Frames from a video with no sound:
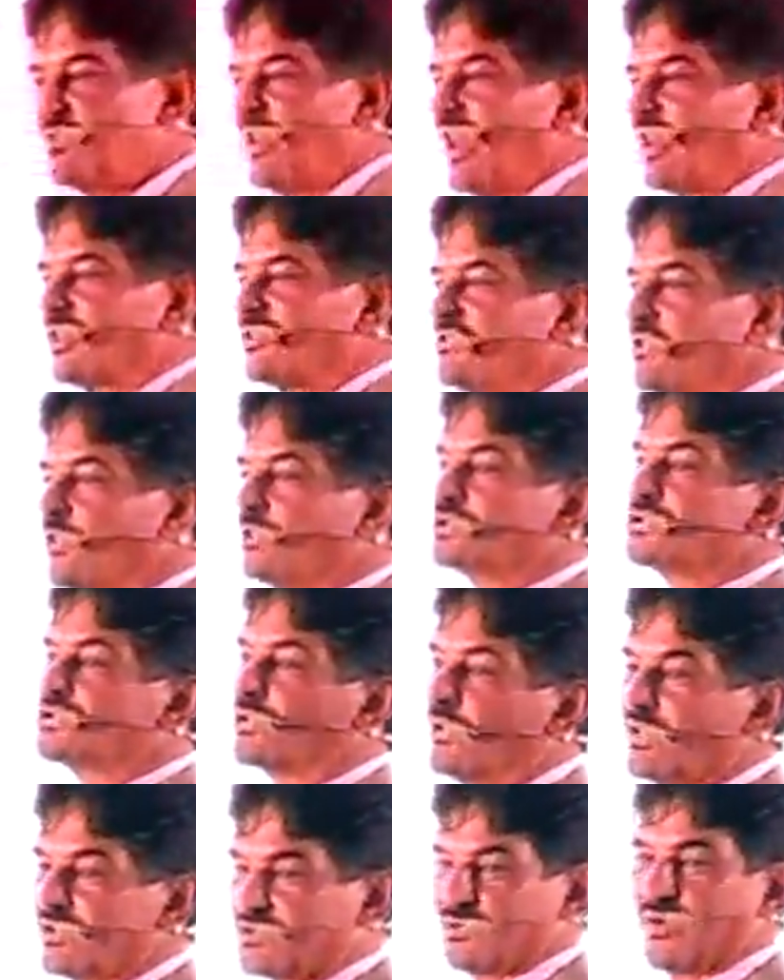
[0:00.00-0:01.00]
We had no
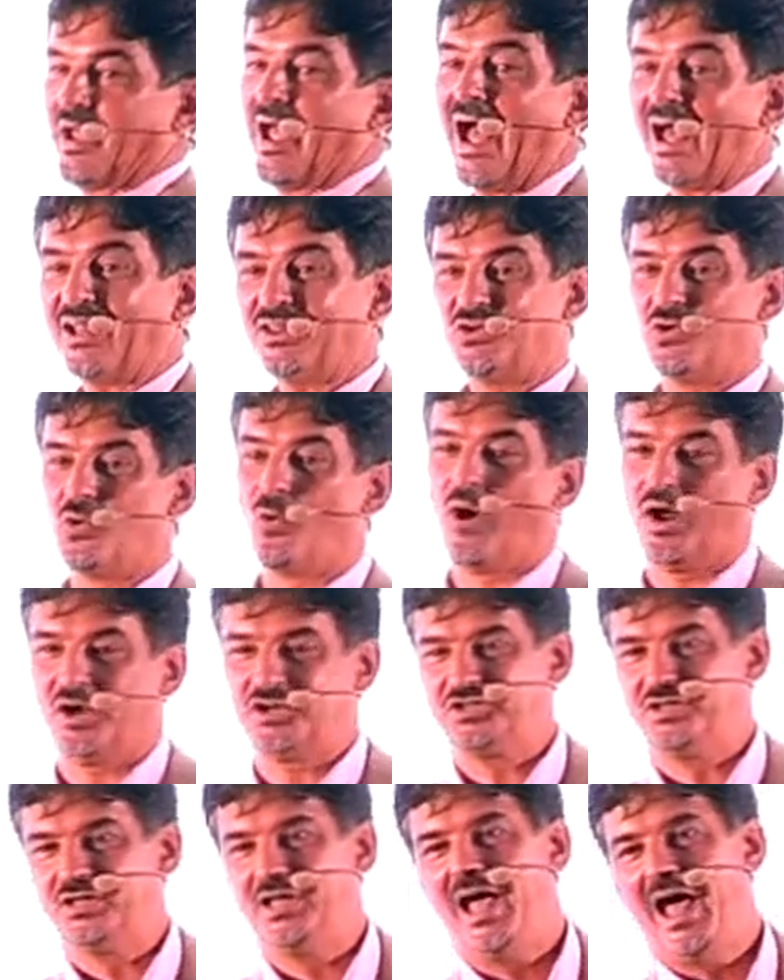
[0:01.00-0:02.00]
choice. We had to
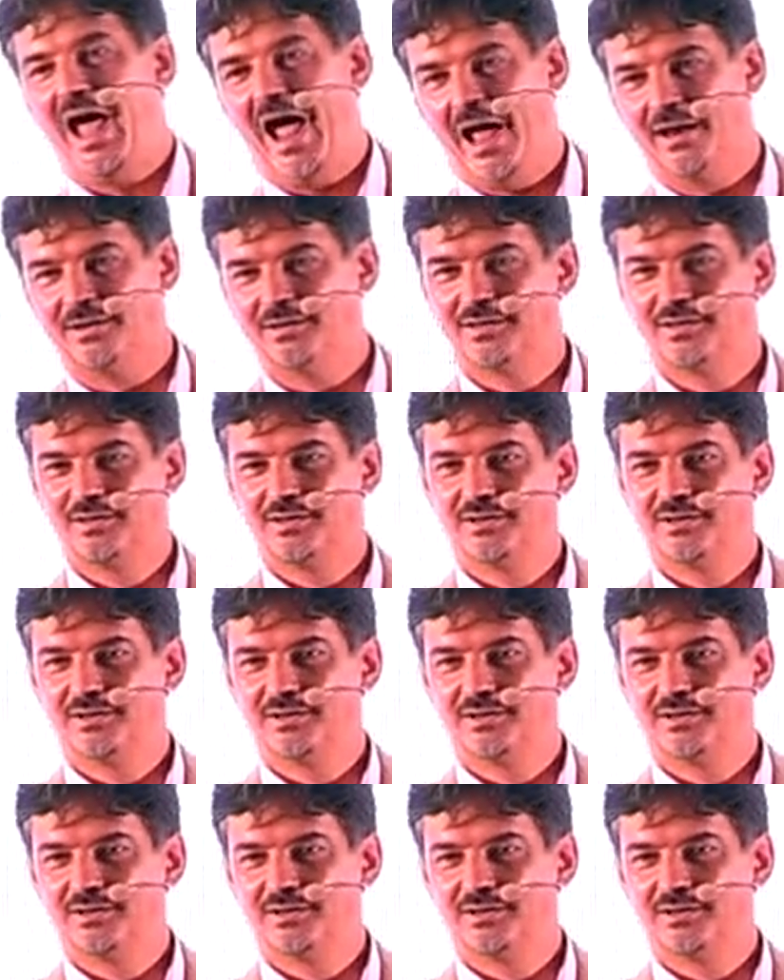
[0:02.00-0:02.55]
watch the ad.